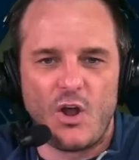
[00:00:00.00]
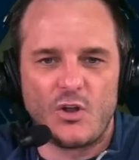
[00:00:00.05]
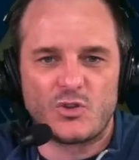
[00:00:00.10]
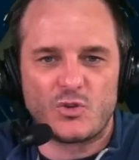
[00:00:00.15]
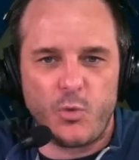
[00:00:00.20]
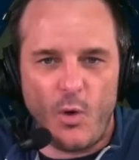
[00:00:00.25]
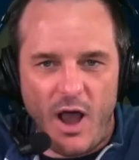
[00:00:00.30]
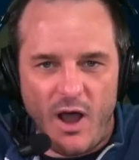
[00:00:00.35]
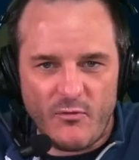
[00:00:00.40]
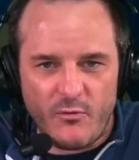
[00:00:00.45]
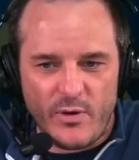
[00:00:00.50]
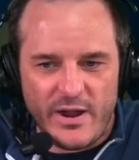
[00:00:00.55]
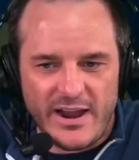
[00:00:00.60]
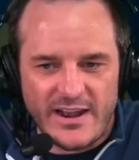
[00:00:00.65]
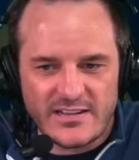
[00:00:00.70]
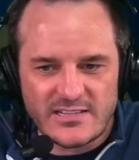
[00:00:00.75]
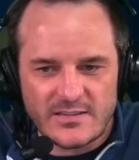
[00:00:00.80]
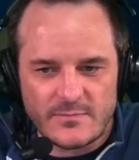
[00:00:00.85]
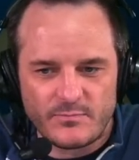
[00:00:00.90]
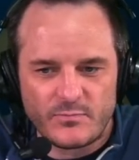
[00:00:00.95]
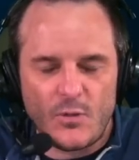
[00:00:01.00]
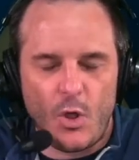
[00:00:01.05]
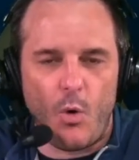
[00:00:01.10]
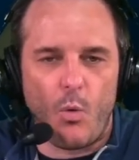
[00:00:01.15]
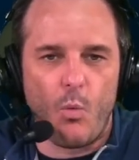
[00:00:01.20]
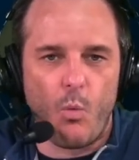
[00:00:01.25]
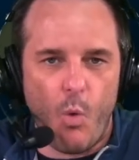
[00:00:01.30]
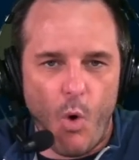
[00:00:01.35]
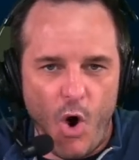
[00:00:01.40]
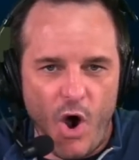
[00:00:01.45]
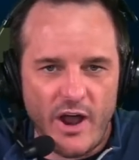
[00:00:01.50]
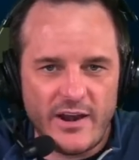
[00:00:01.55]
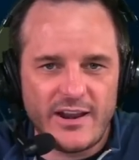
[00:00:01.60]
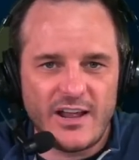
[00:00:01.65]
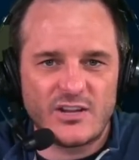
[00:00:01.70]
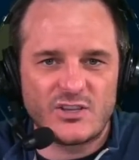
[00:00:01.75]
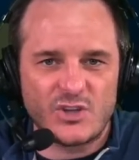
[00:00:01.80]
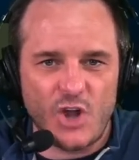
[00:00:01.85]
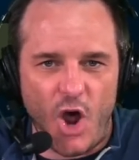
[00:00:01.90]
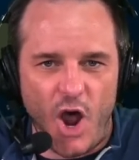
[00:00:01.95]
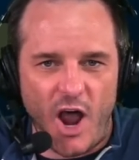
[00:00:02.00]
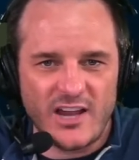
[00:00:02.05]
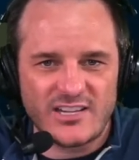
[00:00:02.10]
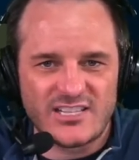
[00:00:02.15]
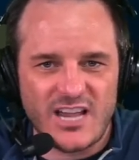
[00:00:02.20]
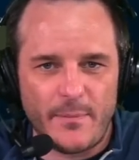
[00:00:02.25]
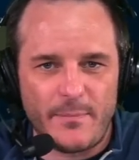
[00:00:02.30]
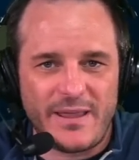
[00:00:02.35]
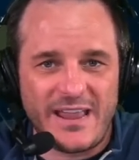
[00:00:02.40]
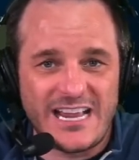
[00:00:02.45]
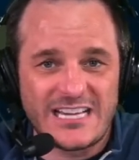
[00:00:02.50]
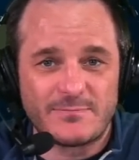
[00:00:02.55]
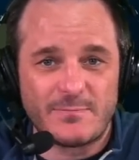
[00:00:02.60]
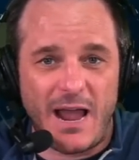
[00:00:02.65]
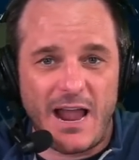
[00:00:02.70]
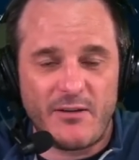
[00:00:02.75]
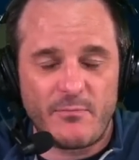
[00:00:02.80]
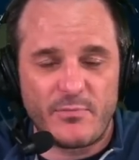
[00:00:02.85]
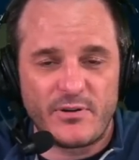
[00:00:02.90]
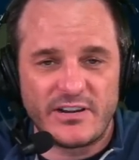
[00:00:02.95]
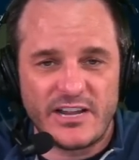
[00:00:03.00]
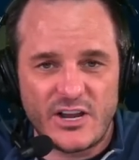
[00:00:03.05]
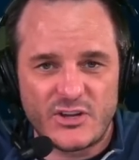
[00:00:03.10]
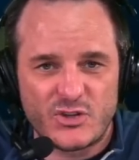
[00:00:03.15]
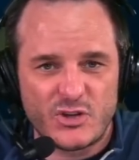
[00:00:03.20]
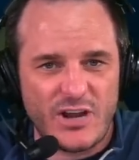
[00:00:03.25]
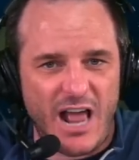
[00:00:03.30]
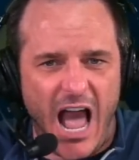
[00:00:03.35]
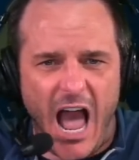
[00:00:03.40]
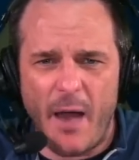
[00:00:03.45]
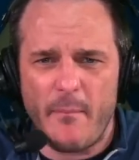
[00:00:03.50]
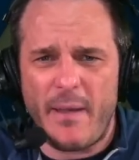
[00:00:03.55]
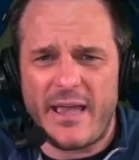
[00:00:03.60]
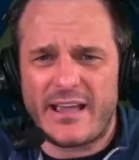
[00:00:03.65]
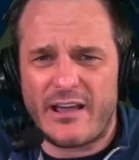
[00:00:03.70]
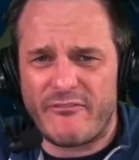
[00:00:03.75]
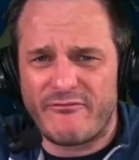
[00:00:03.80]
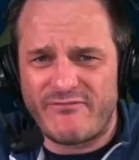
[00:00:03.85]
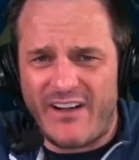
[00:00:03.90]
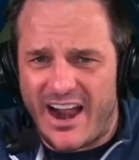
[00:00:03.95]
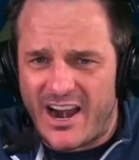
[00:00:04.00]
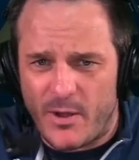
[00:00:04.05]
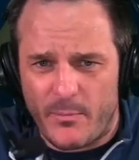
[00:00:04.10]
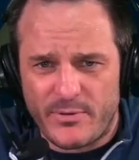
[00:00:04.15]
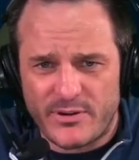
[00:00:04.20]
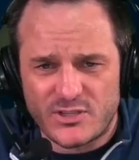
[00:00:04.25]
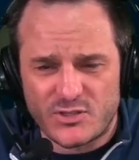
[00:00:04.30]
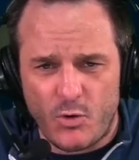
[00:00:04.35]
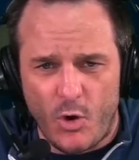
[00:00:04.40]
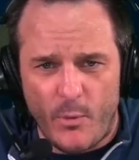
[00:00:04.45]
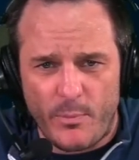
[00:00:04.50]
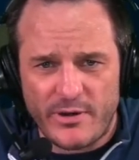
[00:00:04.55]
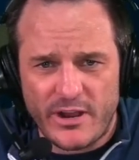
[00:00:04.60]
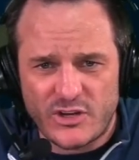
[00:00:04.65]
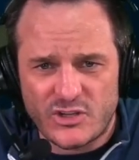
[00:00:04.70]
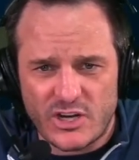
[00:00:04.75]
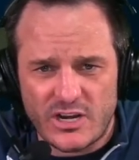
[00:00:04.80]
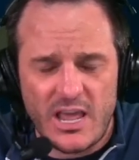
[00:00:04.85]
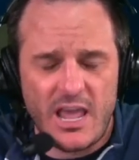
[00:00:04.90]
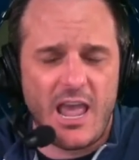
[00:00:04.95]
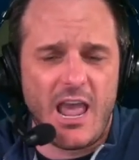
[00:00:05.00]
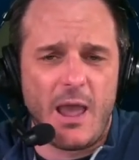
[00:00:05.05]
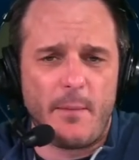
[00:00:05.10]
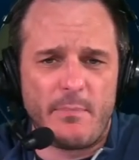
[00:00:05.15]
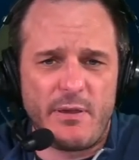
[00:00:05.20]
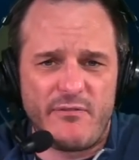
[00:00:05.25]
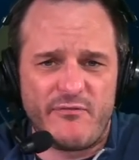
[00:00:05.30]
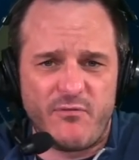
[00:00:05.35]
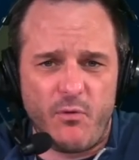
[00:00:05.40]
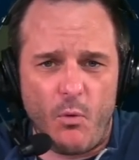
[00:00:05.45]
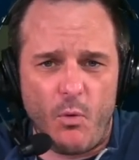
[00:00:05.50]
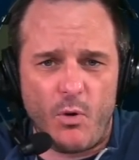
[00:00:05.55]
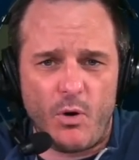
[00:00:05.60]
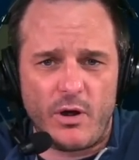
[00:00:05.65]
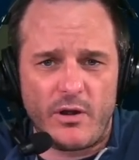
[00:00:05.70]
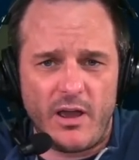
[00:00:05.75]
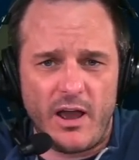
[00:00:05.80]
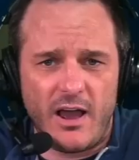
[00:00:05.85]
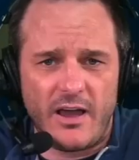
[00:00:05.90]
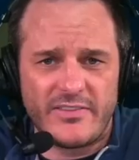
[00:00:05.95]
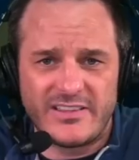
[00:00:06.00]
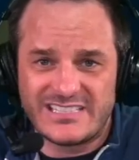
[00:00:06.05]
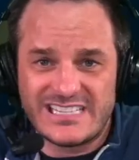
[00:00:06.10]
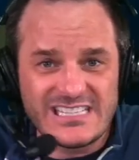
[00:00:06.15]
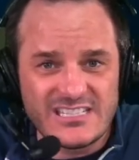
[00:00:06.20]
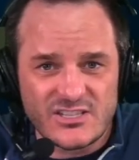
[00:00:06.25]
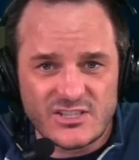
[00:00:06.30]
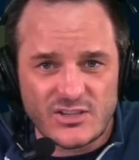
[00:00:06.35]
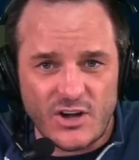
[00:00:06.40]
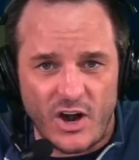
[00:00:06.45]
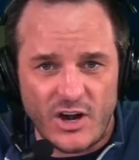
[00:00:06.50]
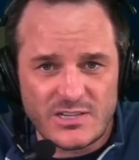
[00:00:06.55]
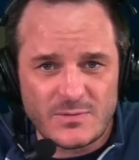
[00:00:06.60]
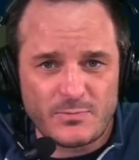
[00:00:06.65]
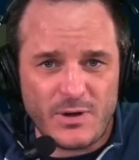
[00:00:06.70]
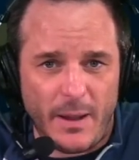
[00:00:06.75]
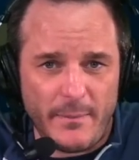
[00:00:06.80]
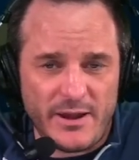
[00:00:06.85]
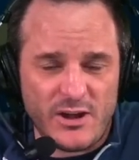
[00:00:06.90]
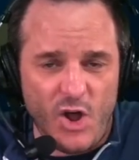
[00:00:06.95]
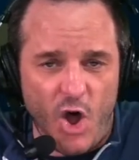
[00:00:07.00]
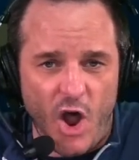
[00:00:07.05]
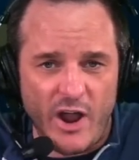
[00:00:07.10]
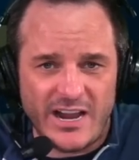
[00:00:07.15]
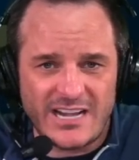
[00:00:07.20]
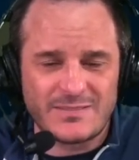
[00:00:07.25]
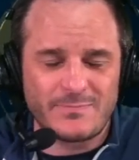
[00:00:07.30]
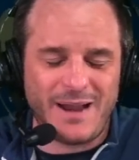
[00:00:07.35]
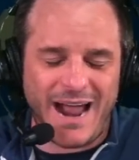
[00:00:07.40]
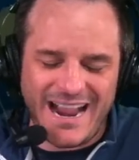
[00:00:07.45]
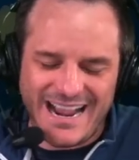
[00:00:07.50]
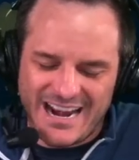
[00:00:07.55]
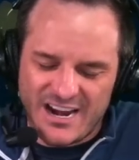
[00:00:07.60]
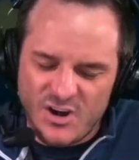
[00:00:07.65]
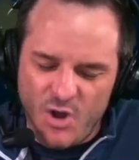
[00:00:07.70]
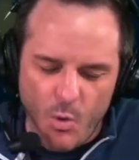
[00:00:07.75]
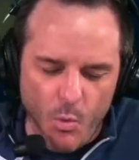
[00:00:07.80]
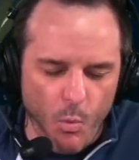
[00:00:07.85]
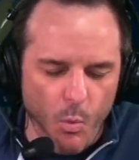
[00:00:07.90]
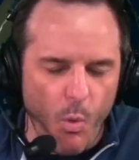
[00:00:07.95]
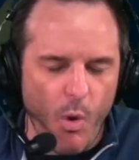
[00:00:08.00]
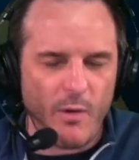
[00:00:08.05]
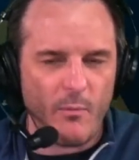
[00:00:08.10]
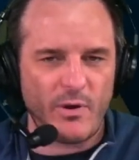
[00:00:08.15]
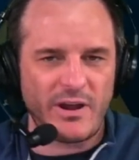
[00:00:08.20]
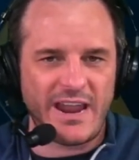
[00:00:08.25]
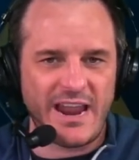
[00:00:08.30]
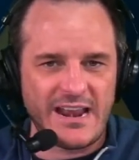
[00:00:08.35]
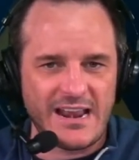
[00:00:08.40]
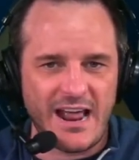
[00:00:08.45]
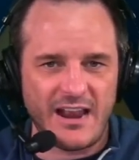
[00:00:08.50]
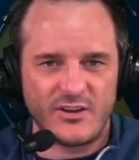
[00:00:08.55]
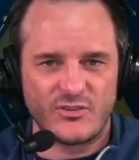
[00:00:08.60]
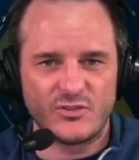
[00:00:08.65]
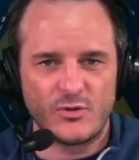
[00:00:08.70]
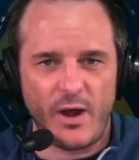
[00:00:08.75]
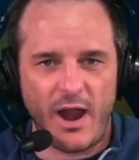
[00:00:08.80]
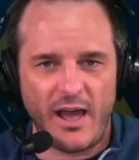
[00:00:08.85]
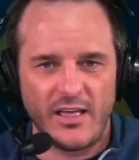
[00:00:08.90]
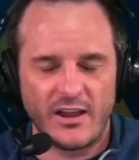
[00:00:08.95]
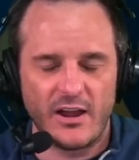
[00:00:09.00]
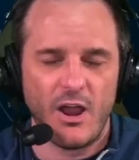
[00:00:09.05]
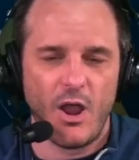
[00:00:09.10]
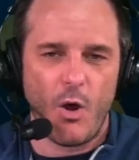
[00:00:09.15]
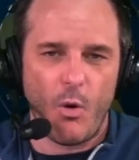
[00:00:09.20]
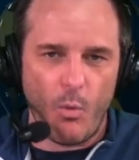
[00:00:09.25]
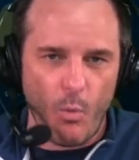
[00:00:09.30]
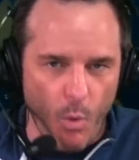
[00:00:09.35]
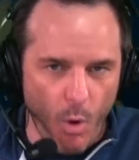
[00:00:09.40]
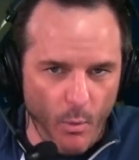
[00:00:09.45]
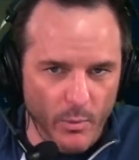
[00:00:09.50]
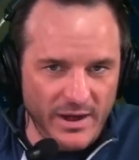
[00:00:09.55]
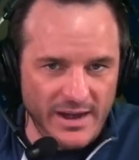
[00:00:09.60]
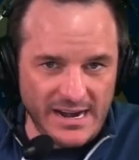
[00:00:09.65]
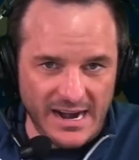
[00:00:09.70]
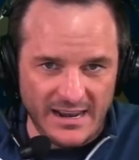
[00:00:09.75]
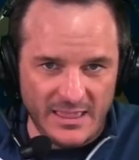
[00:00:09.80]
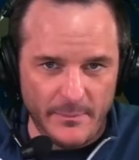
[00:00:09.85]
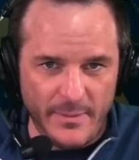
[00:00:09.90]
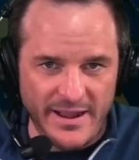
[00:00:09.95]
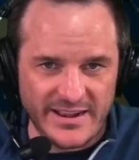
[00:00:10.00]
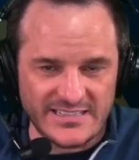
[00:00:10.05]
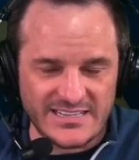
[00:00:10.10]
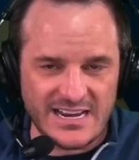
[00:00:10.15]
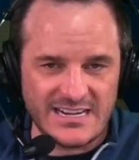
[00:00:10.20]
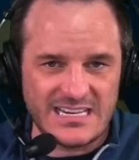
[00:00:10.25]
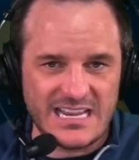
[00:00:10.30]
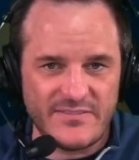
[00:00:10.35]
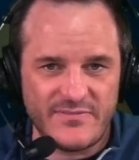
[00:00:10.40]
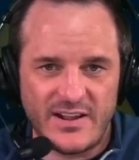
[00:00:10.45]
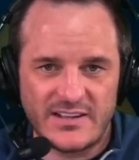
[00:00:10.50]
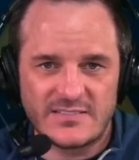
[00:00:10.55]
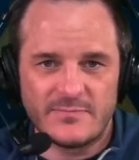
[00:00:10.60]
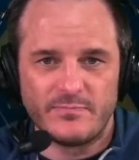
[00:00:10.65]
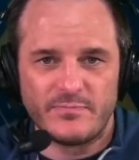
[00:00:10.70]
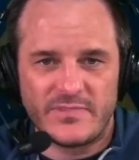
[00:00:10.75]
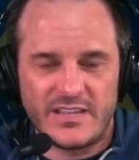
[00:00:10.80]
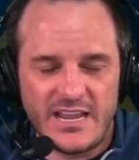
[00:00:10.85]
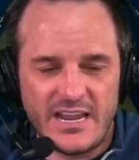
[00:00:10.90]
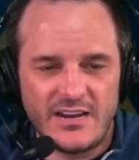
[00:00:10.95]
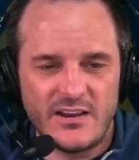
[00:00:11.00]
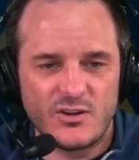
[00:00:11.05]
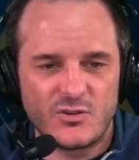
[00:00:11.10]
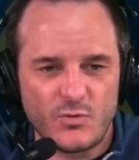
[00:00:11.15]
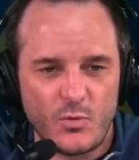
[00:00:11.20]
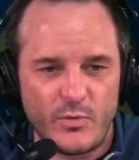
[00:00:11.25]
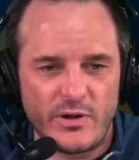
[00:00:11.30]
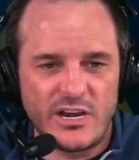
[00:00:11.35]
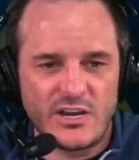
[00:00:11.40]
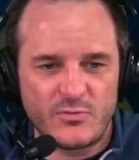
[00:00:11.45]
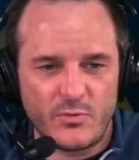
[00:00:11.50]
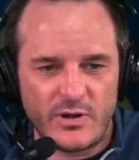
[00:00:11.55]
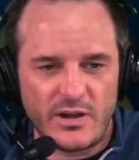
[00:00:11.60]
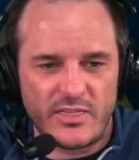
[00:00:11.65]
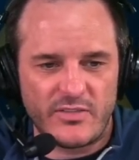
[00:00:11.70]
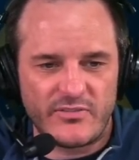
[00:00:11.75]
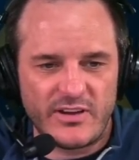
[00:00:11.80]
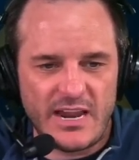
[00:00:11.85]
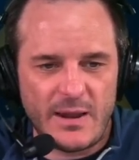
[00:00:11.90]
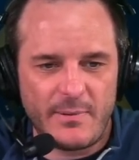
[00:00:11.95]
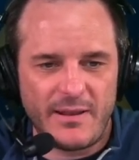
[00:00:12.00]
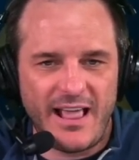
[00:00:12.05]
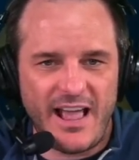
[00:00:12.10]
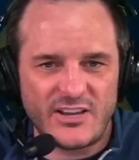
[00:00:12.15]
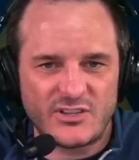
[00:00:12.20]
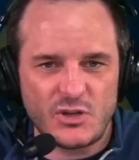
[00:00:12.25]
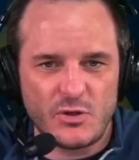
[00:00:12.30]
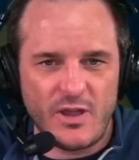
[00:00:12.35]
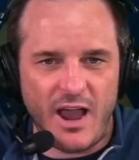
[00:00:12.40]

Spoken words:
12 wins, one toss-up is my prediction. I'll make a final score prediction before the season starts, probably in August, but I got to know what we're getting out of Drew Aller, what we're getting out of the Penn State defense in 2023. But I ask you